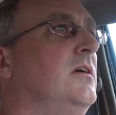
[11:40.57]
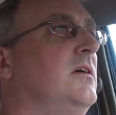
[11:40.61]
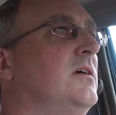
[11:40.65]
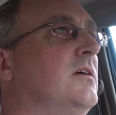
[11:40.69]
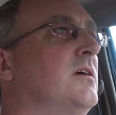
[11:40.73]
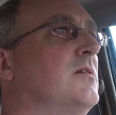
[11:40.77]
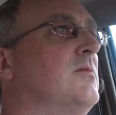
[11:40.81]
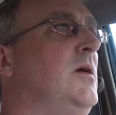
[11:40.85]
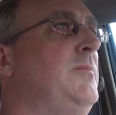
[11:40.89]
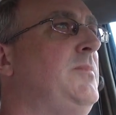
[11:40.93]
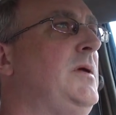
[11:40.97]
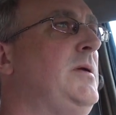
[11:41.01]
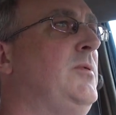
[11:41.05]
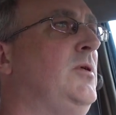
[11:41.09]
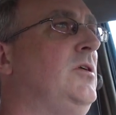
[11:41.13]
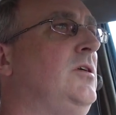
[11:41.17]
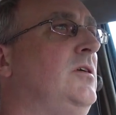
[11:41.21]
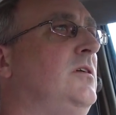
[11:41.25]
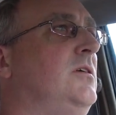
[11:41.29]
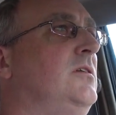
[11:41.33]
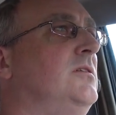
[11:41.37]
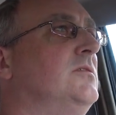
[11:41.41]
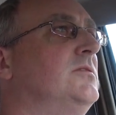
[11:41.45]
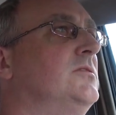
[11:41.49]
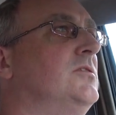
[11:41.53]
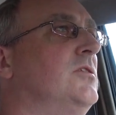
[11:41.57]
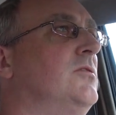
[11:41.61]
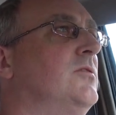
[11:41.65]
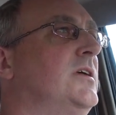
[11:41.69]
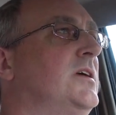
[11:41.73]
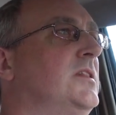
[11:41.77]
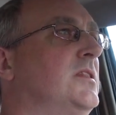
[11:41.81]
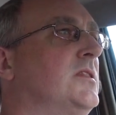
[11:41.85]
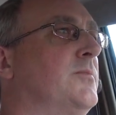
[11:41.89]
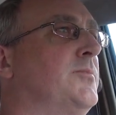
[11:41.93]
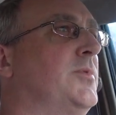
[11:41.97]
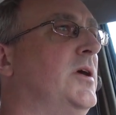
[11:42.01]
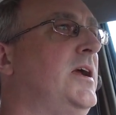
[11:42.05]
Come on people, don't
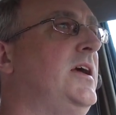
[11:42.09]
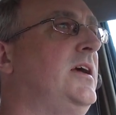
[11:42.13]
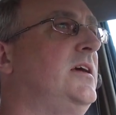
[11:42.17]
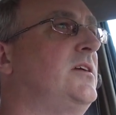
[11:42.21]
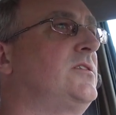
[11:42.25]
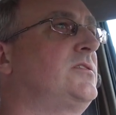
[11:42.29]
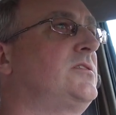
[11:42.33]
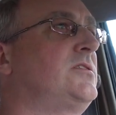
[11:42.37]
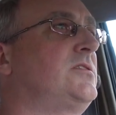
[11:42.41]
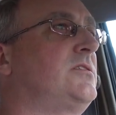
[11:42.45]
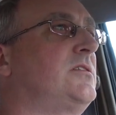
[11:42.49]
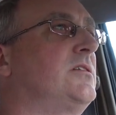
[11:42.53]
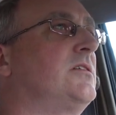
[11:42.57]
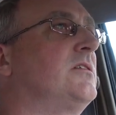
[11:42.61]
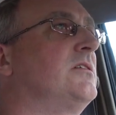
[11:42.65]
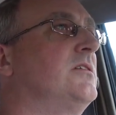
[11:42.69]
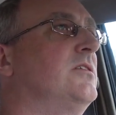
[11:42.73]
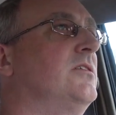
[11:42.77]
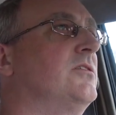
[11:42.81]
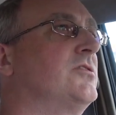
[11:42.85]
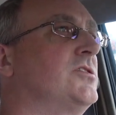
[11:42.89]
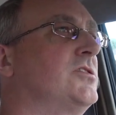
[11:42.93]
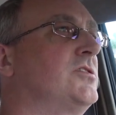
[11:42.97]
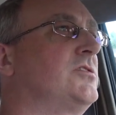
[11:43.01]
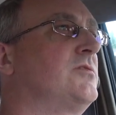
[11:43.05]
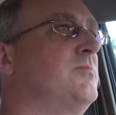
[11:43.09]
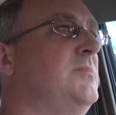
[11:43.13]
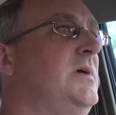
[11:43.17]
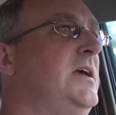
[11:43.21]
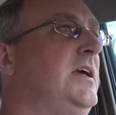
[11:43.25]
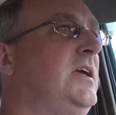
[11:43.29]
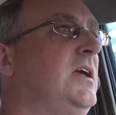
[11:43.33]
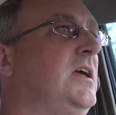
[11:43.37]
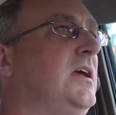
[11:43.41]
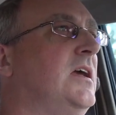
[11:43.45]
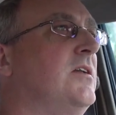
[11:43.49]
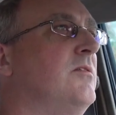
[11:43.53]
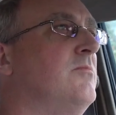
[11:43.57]
hit the brakes. You're just
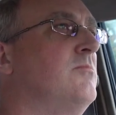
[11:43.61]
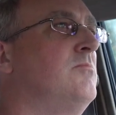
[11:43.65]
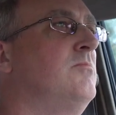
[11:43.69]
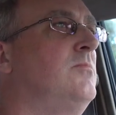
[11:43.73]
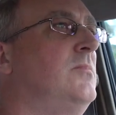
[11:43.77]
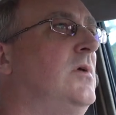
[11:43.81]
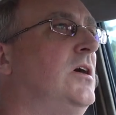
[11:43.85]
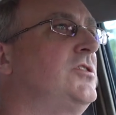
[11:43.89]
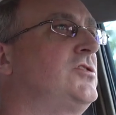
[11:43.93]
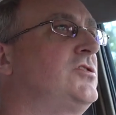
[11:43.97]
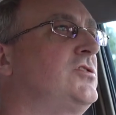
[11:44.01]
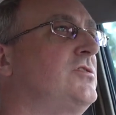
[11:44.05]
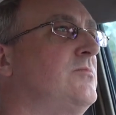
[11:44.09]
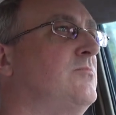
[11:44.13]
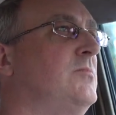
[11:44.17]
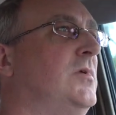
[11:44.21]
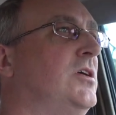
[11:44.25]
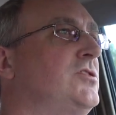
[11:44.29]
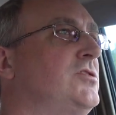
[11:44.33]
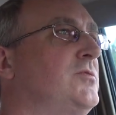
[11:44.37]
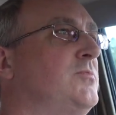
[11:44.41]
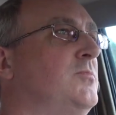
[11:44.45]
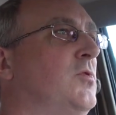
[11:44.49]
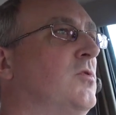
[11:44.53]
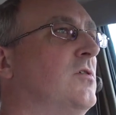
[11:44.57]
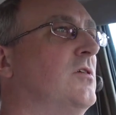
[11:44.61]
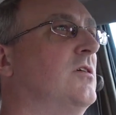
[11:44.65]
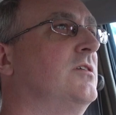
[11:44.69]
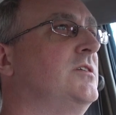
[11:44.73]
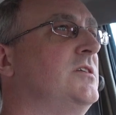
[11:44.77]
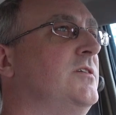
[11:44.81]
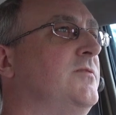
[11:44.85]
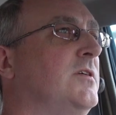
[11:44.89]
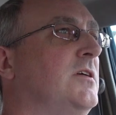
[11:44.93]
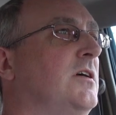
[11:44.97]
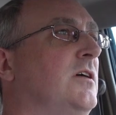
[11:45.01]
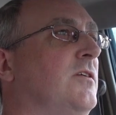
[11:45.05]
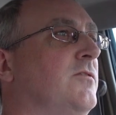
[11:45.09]
making it much, much more
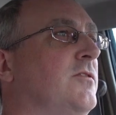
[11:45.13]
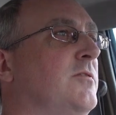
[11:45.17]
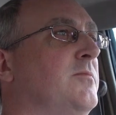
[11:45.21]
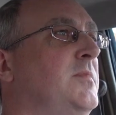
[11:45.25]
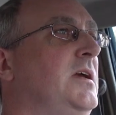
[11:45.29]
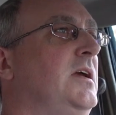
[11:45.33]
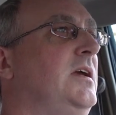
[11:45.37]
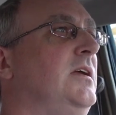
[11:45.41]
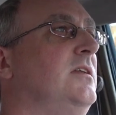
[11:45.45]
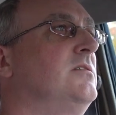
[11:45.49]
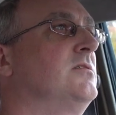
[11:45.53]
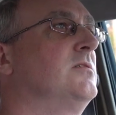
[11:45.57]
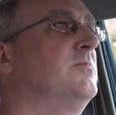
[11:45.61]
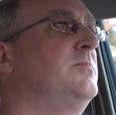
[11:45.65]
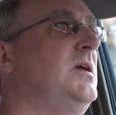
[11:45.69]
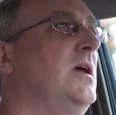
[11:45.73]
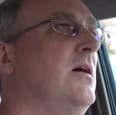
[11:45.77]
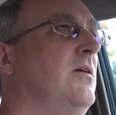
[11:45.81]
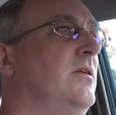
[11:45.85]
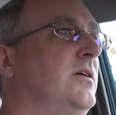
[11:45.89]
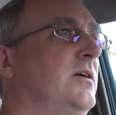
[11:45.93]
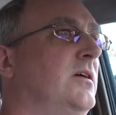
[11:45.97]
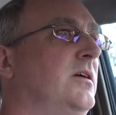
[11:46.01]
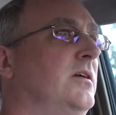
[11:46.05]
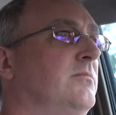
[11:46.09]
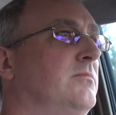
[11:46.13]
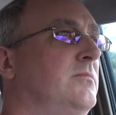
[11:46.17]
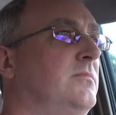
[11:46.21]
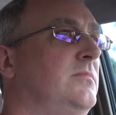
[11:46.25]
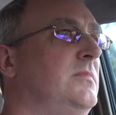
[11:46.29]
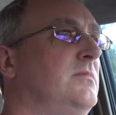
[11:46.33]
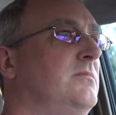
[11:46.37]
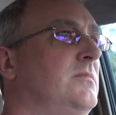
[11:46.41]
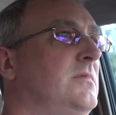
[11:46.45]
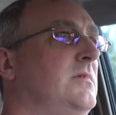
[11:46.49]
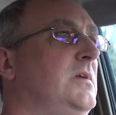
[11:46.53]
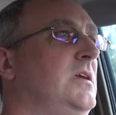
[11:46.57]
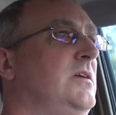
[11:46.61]
difficult for me to be able to
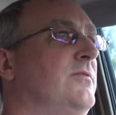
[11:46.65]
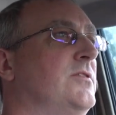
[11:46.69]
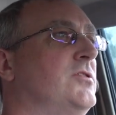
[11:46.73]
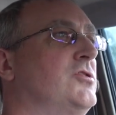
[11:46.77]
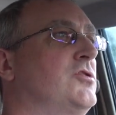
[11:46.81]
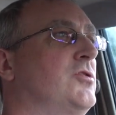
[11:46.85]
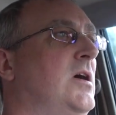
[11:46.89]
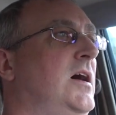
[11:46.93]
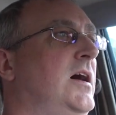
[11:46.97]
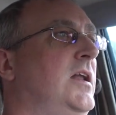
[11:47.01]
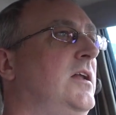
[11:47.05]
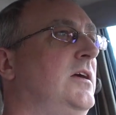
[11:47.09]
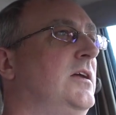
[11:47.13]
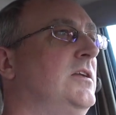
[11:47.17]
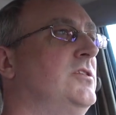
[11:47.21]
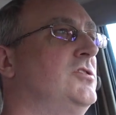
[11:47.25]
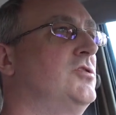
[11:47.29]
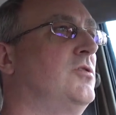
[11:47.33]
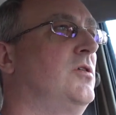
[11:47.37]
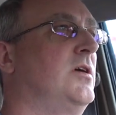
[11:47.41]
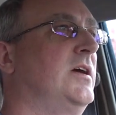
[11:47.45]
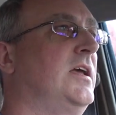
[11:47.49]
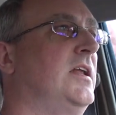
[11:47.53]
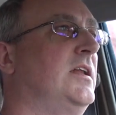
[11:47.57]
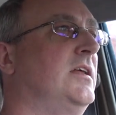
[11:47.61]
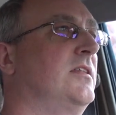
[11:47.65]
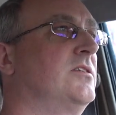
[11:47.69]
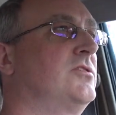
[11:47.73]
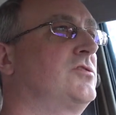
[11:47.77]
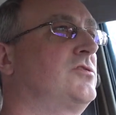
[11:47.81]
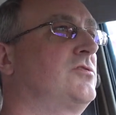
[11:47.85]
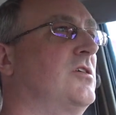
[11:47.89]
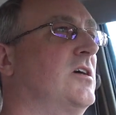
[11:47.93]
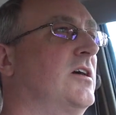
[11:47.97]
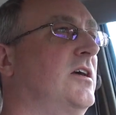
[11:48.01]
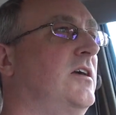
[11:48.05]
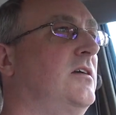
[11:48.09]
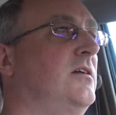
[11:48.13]
even try to enjoy getting this
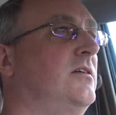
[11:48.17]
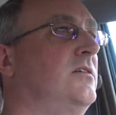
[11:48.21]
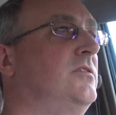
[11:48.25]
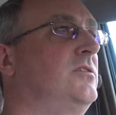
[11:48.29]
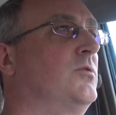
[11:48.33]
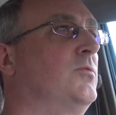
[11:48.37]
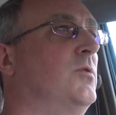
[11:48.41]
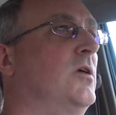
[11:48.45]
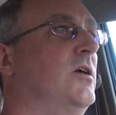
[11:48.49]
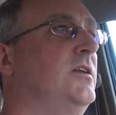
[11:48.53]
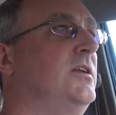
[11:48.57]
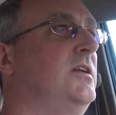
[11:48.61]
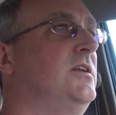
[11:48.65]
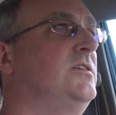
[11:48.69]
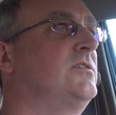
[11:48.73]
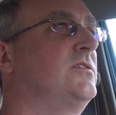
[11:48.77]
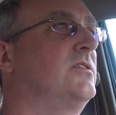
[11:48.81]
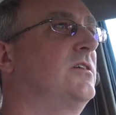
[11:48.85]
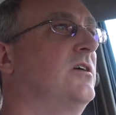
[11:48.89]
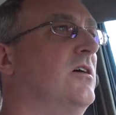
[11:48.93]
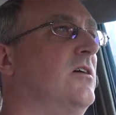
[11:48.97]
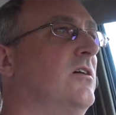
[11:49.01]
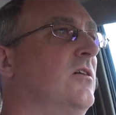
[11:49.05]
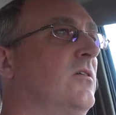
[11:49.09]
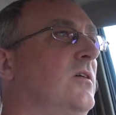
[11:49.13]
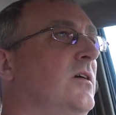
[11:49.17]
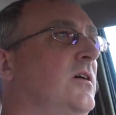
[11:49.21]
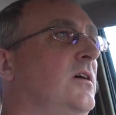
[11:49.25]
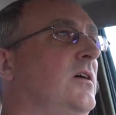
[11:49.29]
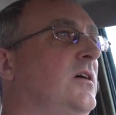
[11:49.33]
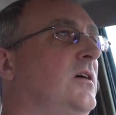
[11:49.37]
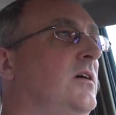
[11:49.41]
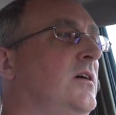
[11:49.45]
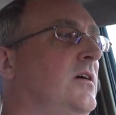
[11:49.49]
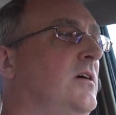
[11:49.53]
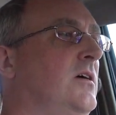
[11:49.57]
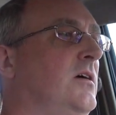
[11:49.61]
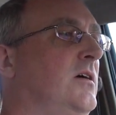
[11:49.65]
truck to where it needs to go.
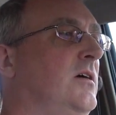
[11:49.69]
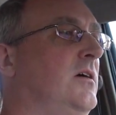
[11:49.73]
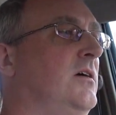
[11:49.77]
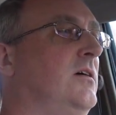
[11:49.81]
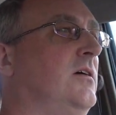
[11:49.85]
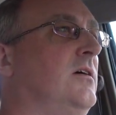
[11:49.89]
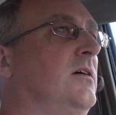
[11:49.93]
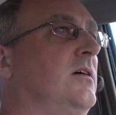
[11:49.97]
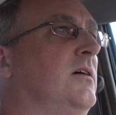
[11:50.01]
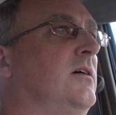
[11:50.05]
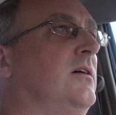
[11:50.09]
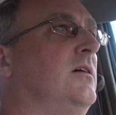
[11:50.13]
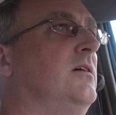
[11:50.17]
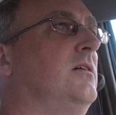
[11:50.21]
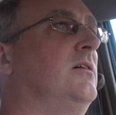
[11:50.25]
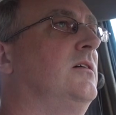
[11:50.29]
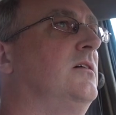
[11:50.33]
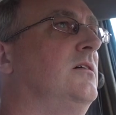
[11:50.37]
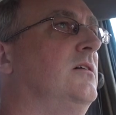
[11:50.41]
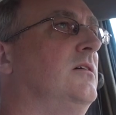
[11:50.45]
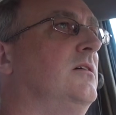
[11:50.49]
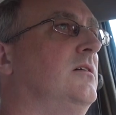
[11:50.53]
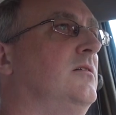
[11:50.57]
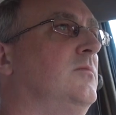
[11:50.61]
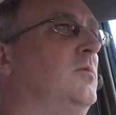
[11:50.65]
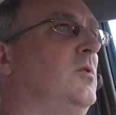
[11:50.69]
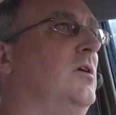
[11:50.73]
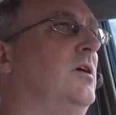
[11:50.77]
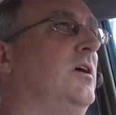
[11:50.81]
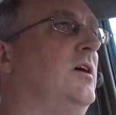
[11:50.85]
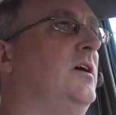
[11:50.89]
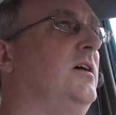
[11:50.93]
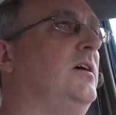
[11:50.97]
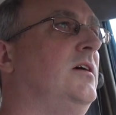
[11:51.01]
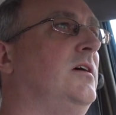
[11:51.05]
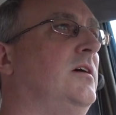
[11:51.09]
Oh boy.